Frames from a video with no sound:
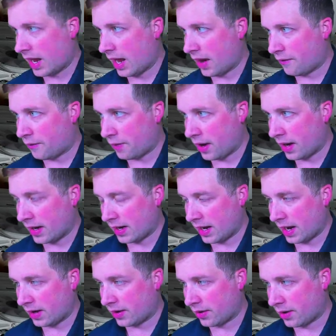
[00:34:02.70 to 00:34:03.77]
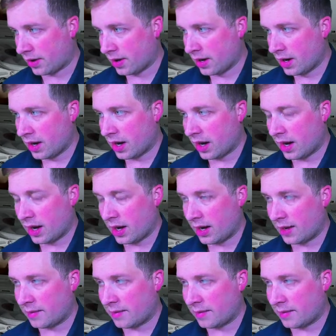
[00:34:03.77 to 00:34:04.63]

radiator uh,